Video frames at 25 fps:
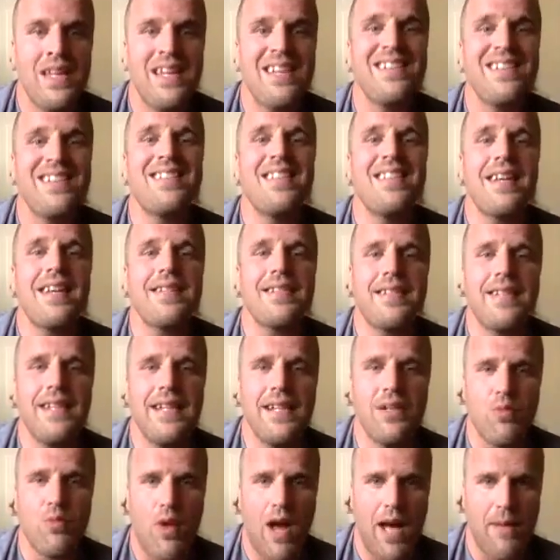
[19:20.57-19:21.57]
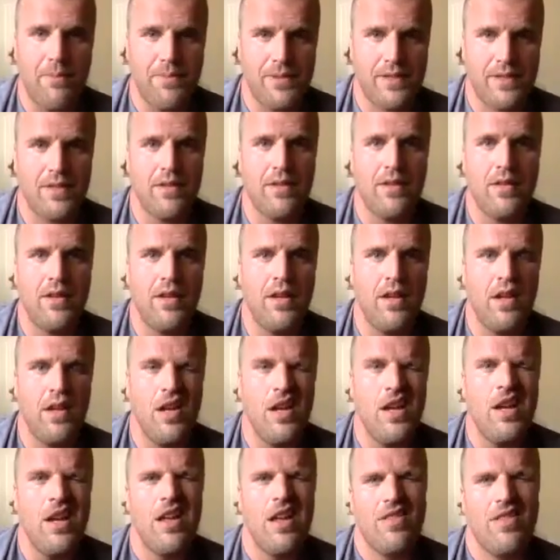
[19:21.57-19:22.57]
16 reps.
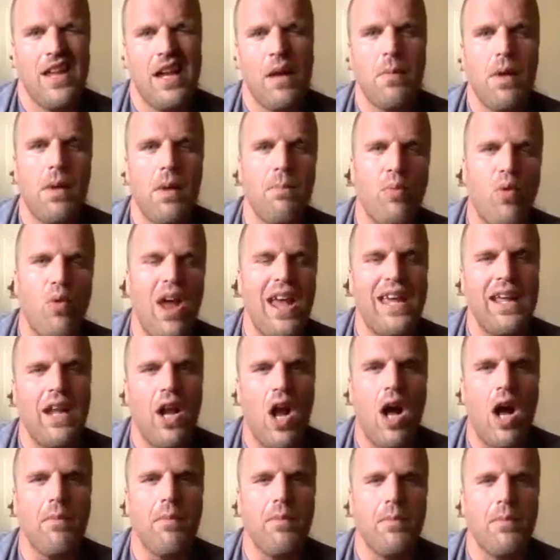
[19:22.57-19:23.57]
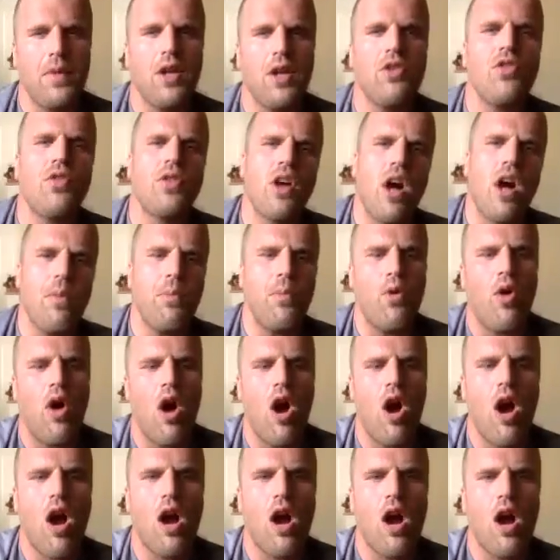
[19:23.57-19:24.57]
I think I'm going to break it up. I'm going to do a couple
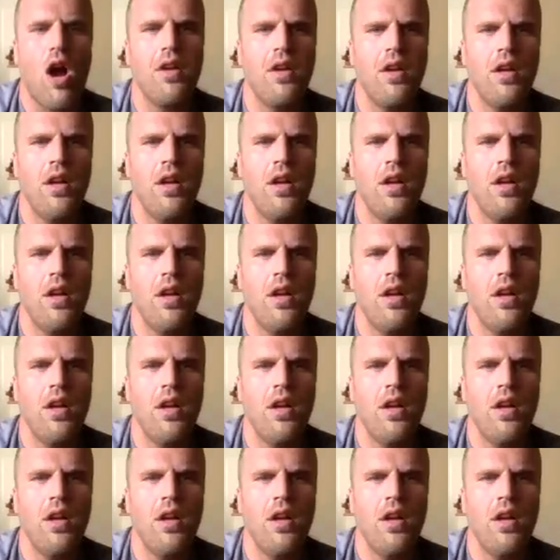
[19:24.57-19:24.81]
hard,